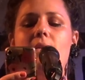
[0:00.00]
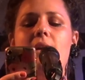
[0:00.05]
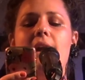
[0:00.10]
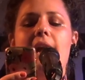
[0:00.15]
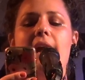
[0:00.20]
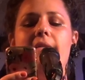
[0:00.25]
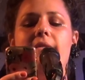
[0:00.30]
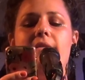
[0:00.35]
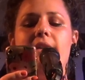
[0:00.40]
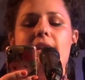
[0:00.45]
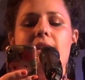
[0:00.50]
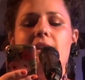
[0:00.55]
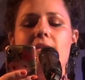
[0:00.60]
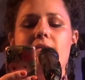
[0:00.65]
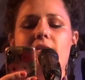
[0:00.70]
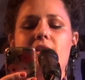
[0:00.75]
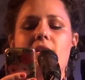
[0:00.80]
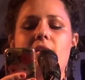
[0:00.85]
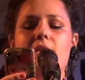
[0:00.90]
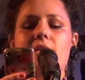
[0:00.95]
where everything
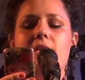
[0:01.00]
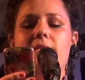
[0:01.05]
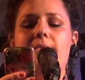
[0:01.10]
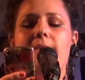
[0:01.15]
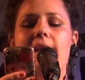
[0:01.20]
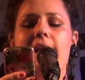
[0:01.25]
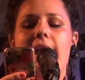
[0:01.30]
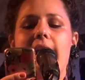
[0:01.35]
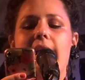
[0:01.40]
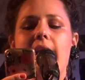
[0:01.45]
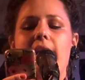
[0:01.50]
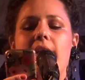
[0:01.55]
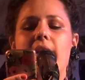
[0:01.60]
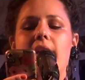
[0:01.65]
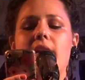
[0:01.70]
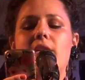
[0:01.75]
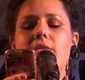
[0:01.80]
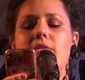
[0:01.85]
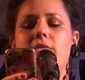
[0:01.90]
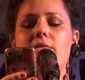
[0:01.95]
returned in my head
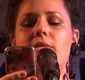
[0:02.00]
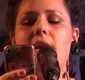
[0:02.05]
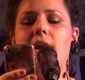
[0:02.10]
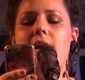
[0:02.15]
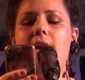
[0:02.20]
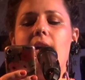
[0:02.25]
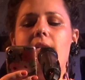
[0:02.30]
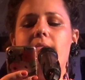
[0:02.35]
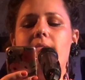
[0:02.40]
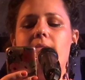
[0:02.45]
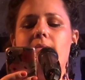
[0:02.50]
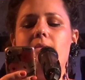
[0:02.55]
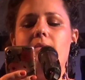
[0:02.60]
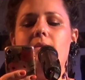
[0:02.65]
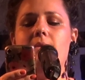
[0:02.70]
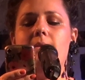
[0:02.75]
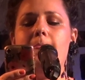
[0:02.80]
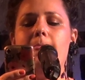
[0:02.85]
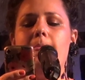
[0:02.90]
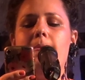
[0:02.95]
in due time.
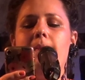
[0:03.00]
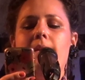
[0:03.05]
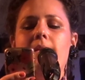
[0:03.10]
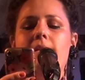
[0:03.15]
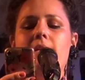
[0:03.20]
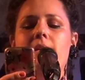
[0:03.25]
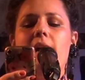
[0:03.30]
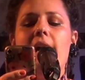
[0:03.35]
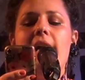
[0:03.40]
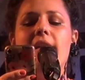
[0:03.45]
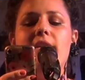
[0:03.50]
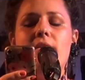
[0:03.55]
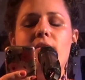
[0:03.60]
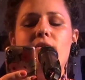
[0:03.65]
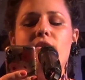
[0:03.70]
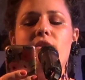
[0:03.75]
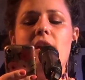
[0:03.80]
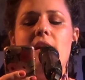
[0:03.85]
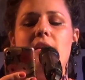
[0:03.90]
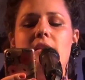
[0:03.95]
I don't
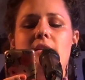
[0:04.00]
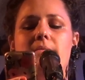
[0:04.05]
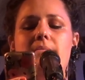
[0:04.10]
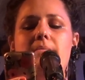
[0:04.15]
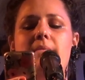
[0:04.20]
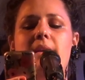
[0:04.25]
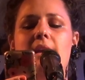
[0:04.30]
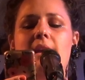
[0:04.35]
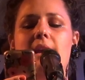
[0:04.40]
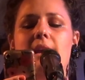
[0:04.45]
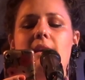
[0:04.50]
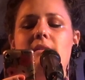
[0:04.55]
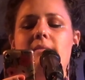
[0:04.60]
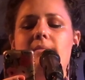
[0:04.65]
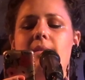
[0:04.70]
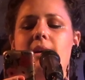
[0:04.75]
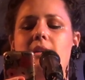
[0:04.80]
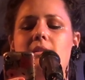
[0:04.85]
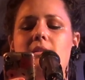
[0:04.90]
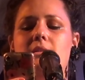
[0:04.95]
trust me as
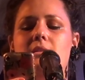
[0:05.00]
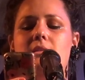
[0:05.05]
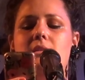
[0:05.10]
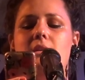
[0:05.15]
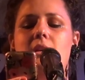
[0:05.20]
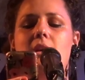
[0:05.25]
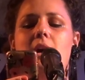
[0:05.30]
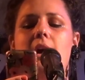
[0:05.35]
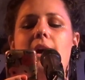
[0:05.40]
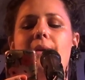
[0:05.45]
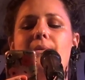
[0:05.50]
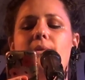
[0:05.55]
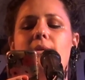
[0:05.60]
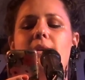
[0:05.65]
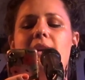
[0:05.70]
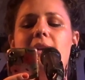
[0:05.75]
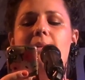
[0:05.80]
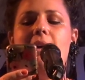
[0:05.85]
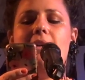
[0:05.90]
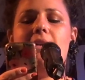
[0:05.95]
much. I
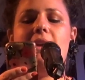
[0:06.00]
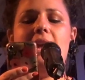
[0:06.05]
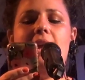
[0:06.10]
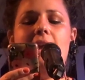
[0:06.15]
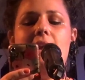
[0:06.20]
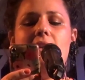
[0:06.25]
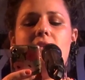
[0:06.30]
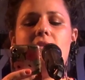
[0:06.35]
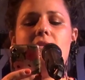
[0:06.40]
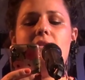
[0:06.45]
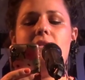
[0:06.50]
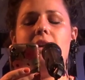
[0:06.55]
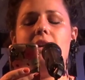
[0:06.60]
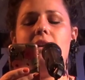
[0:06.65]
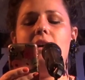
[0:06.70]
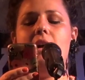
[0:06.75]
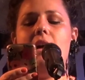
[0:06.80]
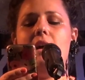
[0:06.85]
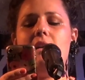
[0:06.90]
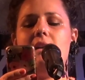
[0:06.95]
worry about cancer and
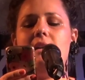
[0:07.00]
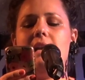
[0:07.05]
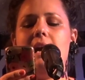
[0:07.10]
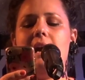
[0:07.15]
heart